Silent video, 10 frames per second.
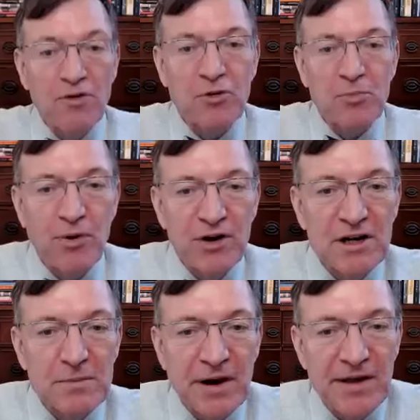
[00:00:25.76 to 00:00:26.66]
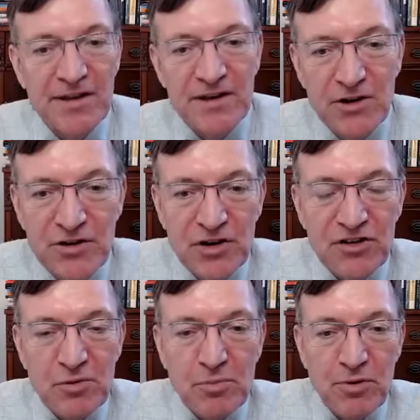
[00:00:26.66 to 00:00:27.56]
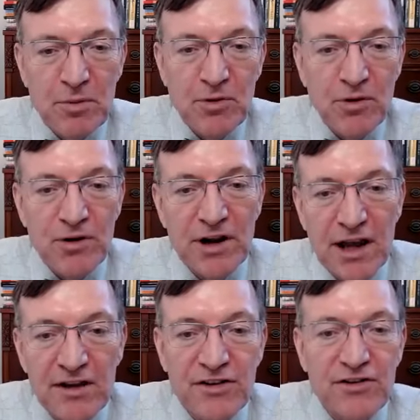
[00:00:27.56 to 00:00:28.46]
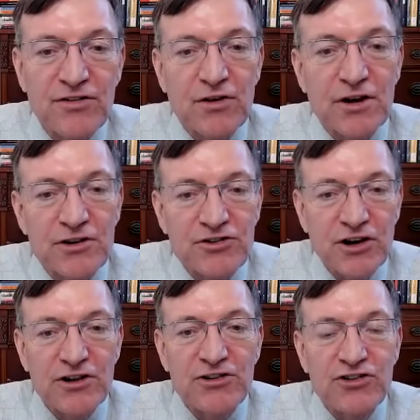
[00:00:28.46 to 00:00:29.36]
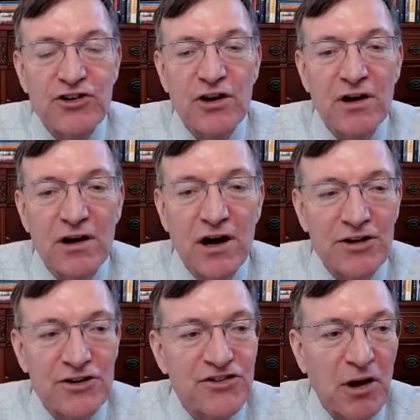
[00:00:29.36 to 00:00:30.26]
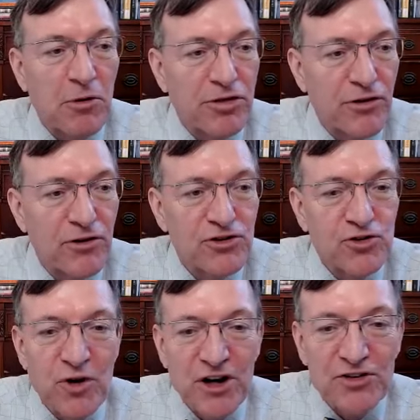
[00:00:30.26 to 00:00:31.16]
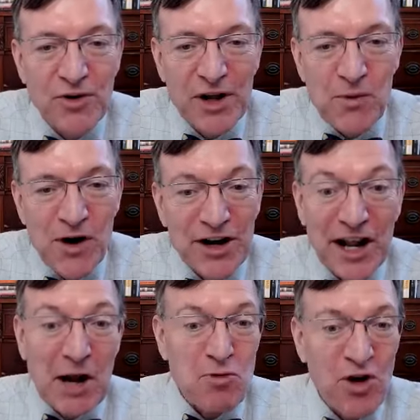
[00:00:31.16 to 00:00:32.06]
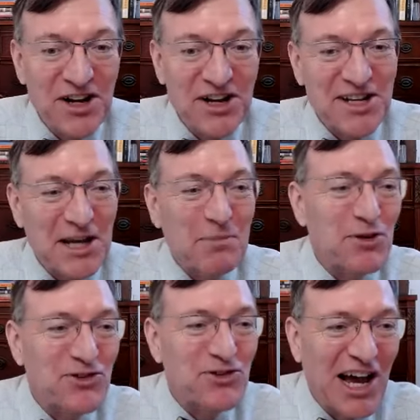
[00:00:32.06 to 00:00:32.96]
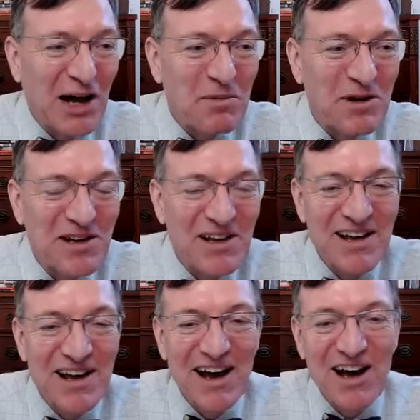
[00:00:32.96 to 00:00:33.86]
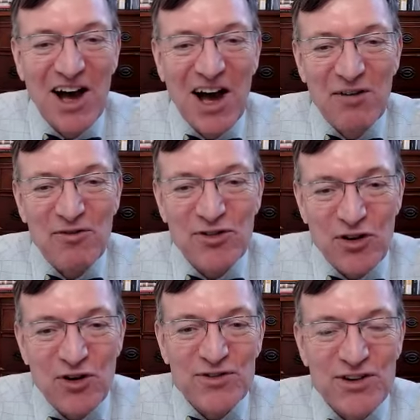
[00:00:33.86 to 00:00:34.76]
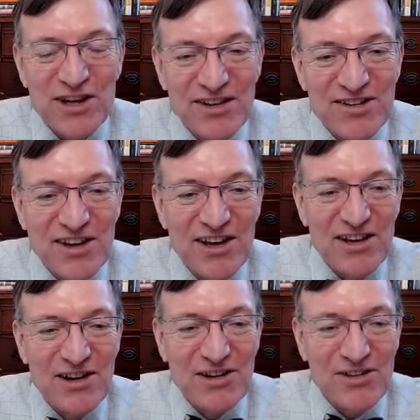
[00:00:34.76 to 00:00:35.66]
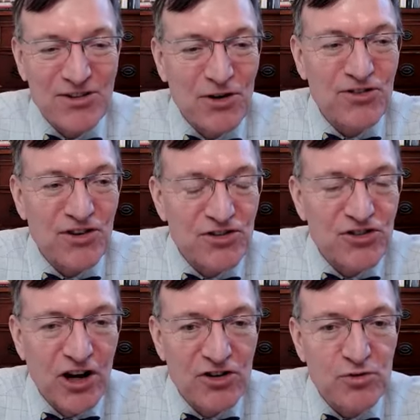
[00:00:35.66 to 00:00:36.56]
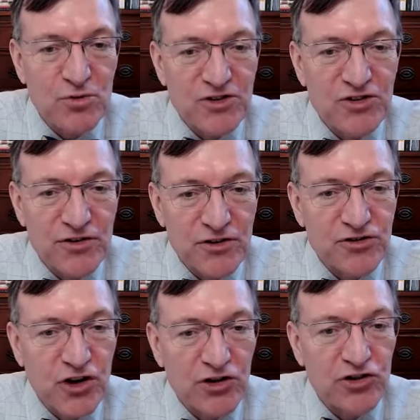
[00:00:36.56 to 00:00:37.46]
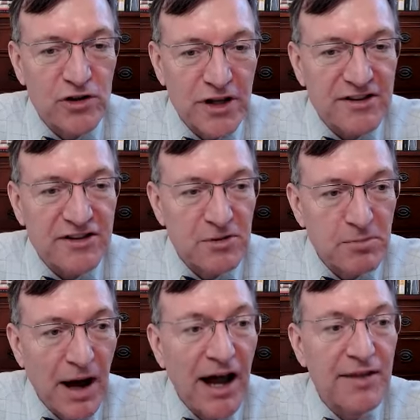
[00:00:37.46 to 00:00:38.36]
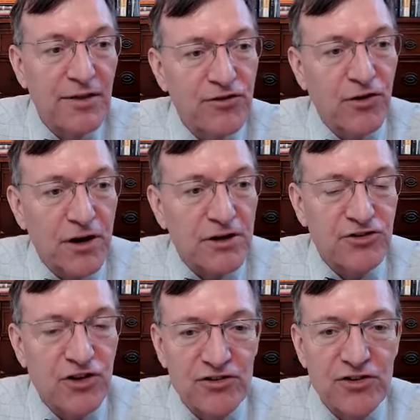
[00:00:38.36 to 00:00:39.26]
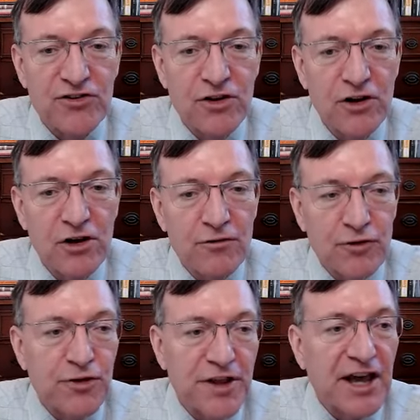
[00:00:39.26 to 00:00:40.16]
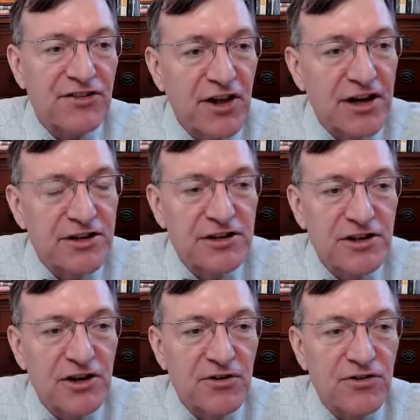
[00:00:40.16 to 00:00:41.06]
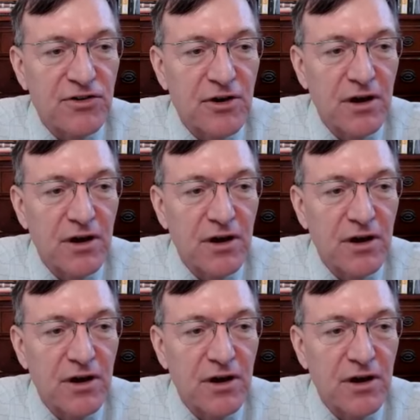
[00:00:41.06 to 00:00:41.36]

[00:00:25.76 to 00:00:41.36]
was appointed by the Illinois Supreme Court as a circuit judge on December 3rd, 2021, and I'm running to keep the job. I've served as an associate judge, which is a judge elected by the circuit judges, for the last 19 years.